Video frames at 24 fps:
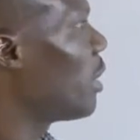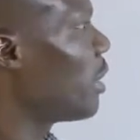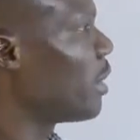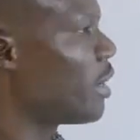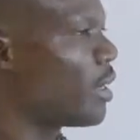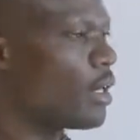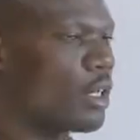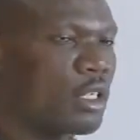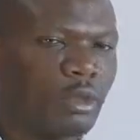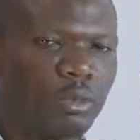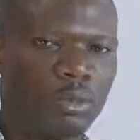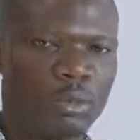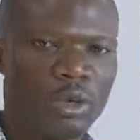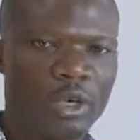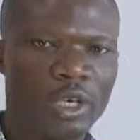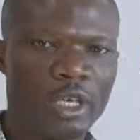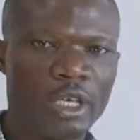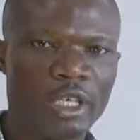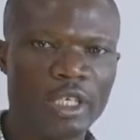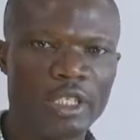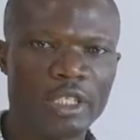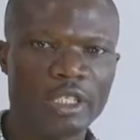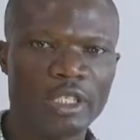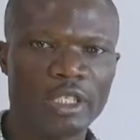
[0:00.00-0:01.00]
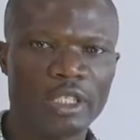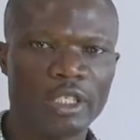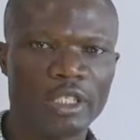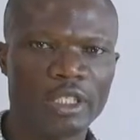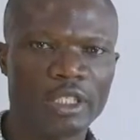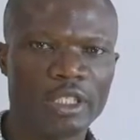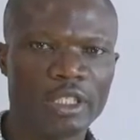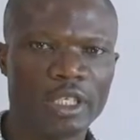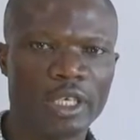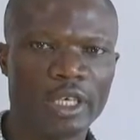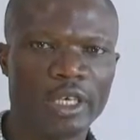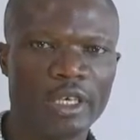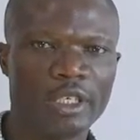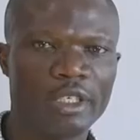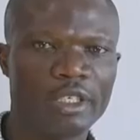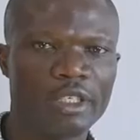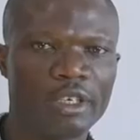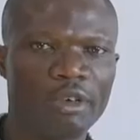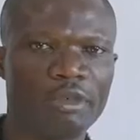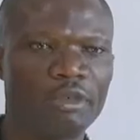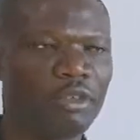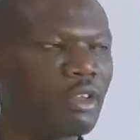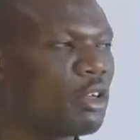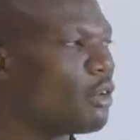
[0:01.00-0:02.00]
Express each
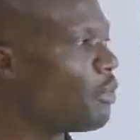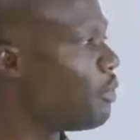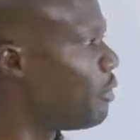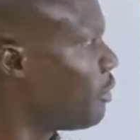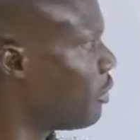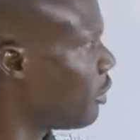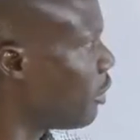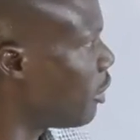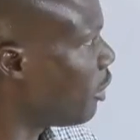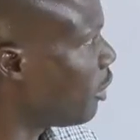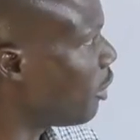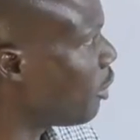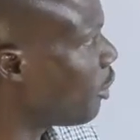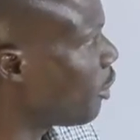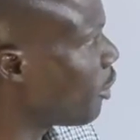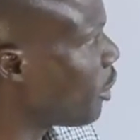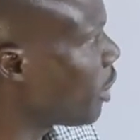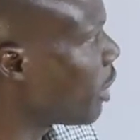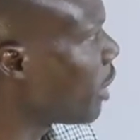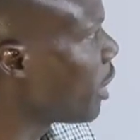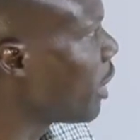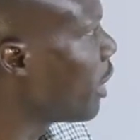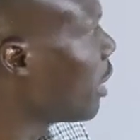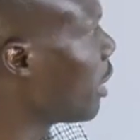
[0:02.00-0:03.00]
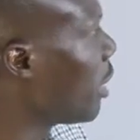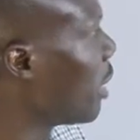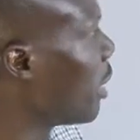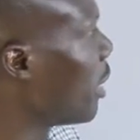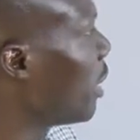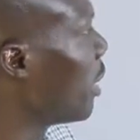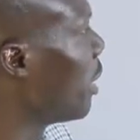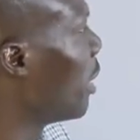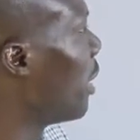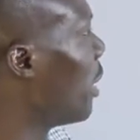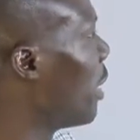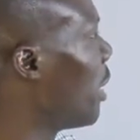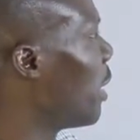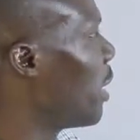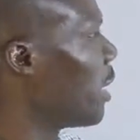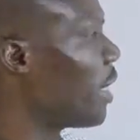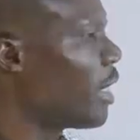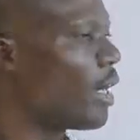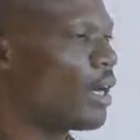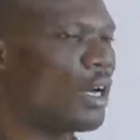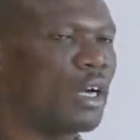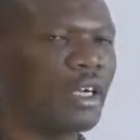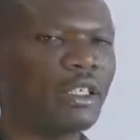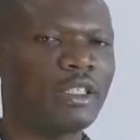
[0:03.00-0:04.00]
of the following
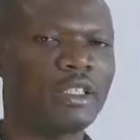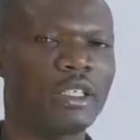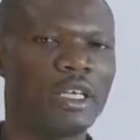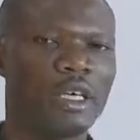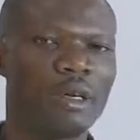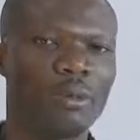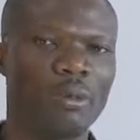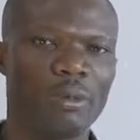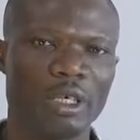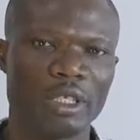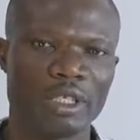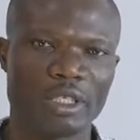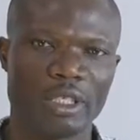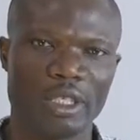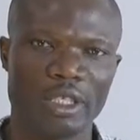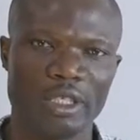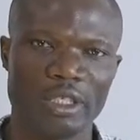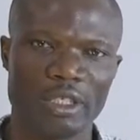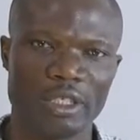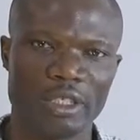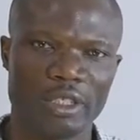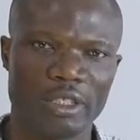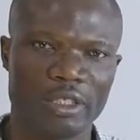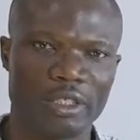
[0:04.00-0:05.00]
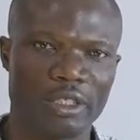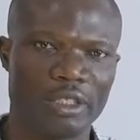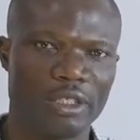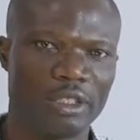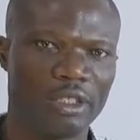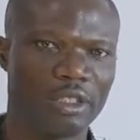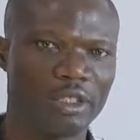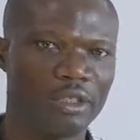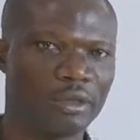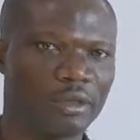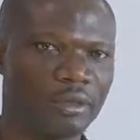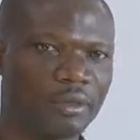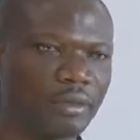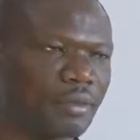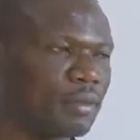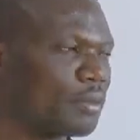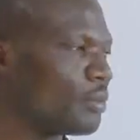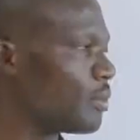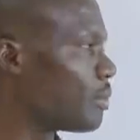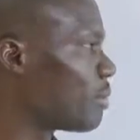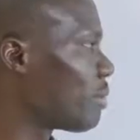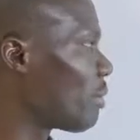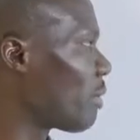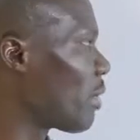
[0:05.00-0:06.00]
as a percentage.
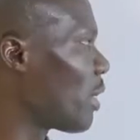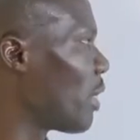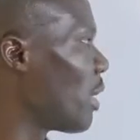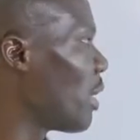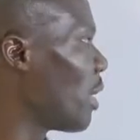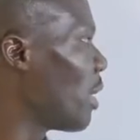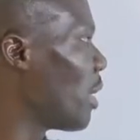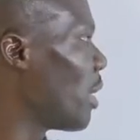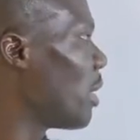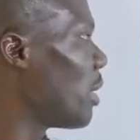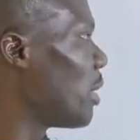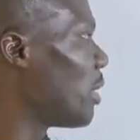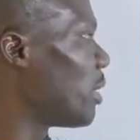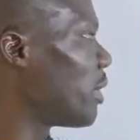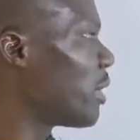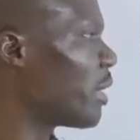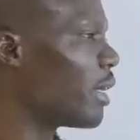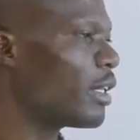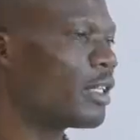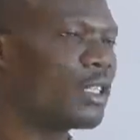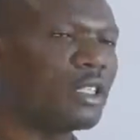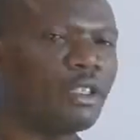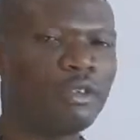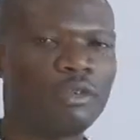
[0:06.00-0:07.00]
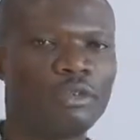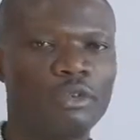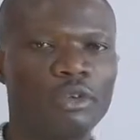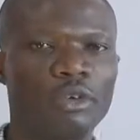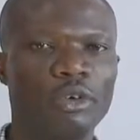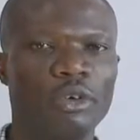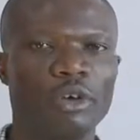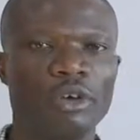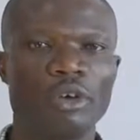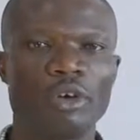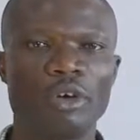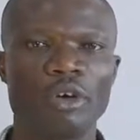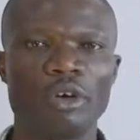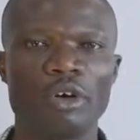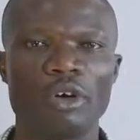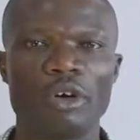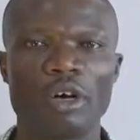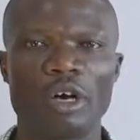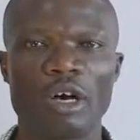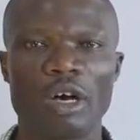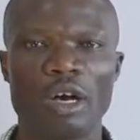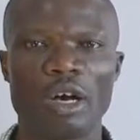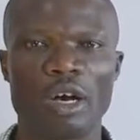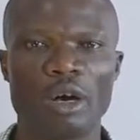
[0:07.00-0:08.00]
34
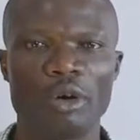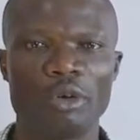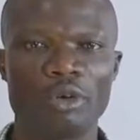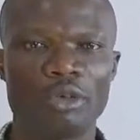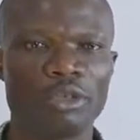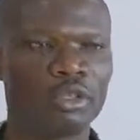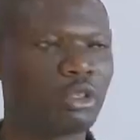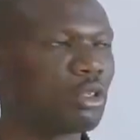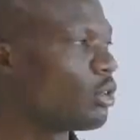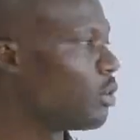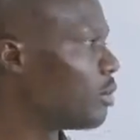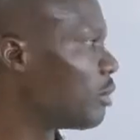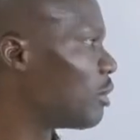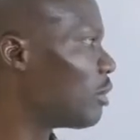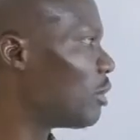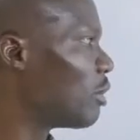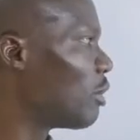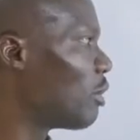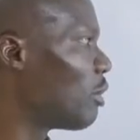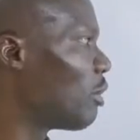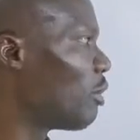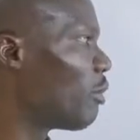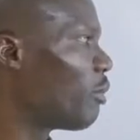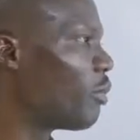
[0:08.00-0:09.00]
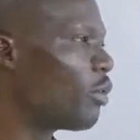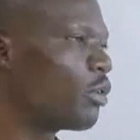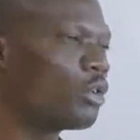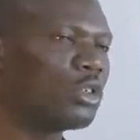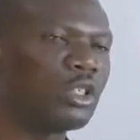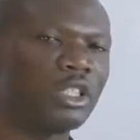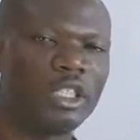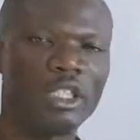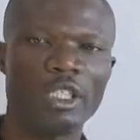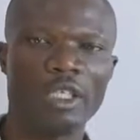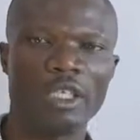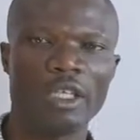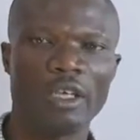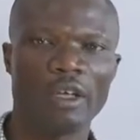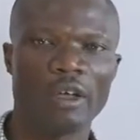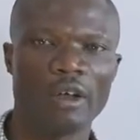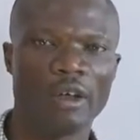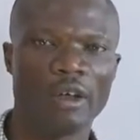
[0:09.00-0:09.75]
out of 40